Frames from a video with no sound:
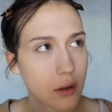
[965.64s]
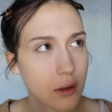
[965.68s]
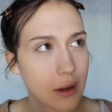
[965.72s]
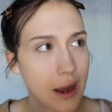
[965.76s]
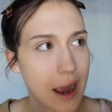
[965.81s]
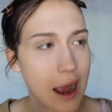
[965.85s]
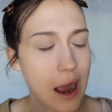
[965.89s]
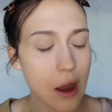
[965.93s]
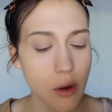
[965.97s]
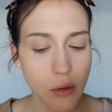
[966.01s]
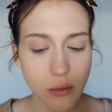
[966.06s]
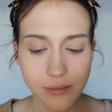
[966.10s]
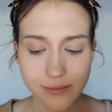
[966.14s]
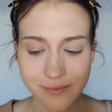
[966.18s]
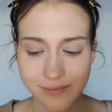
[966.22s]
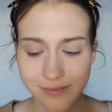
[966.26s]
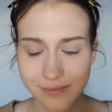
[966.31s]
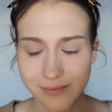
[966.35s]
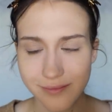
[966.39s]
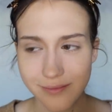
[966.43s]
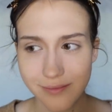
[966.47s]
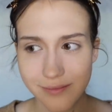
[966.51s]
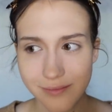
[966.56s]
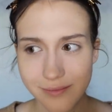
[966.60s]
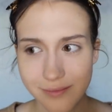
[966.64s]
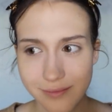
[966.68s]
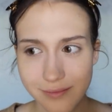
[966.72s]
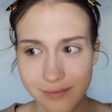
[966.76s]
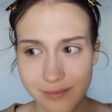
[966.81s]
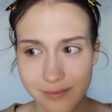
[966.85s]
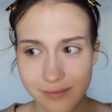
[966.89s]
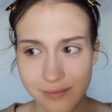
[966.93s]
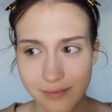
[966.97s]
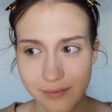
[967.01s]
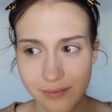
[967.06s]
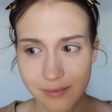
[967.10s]
How?
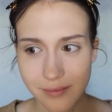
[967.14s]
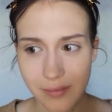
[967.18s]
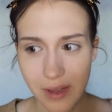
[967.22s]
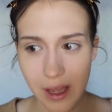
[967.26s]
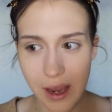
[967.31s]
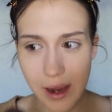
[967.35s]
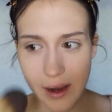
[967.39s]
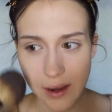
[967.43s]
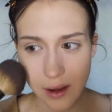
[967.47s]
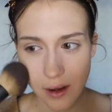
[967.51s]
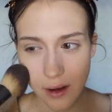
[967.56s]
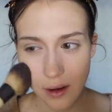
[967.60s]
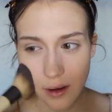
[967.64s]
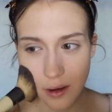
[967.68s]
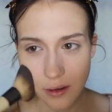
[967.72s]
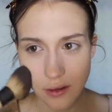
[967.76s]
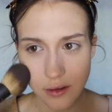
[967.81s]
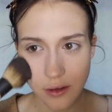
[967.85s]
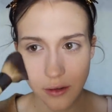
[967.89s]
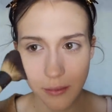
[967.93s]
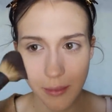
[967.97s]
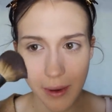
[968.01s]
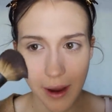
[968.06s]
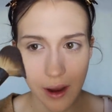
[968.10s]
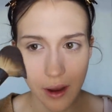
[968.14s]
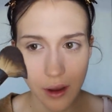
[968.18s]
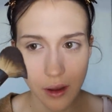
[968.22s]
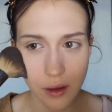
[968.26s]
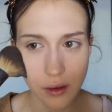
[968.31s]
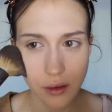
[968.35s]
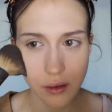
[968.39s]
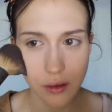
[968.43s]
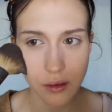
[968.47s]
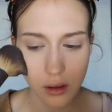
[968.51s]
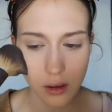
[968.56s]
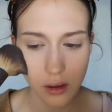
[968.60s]
I cannot do
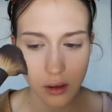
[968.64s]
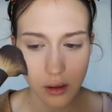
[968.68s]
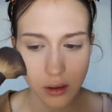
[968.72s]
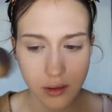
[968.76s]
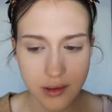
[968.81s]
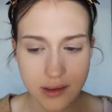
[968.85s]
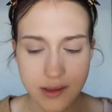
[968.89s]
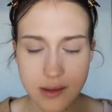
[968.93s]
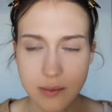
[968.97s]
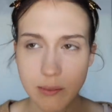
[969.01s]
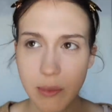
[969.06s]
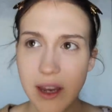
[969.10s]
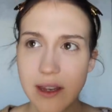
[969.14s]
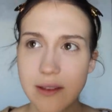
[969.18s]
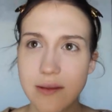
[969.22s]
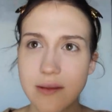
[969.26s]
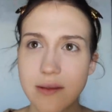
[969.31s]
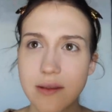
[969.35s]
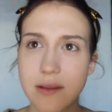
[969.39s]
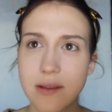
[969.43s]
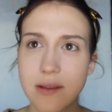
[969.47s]
math. It's my